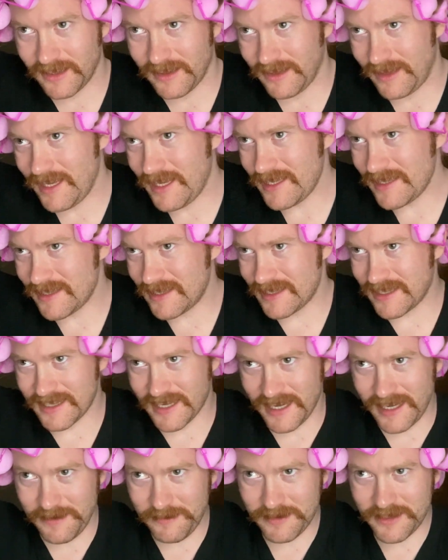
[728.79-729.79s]
This
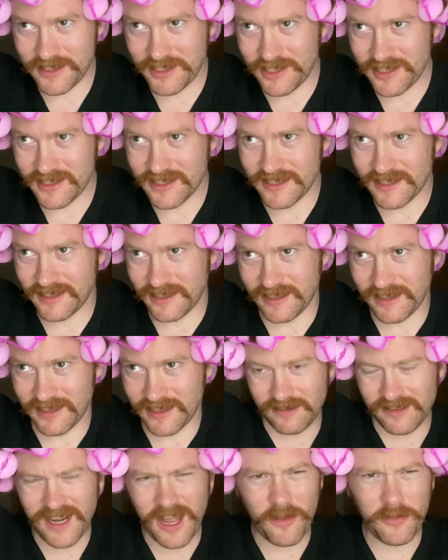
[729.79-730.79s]
seems just...
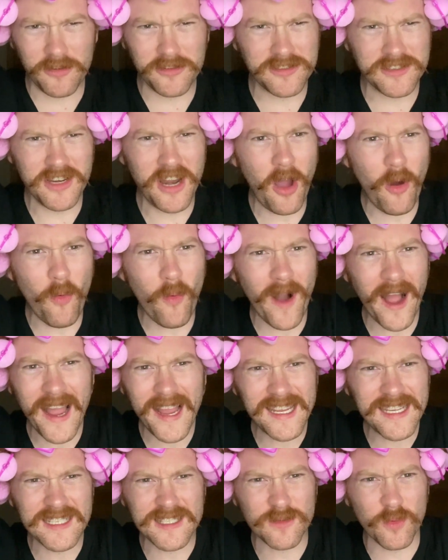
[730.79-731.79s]
No, there's no way
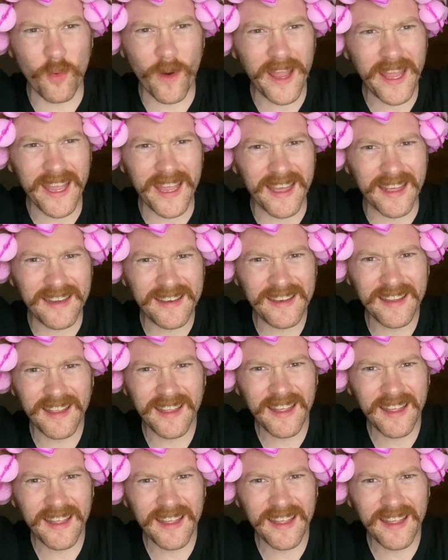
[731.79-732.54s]
it's wet.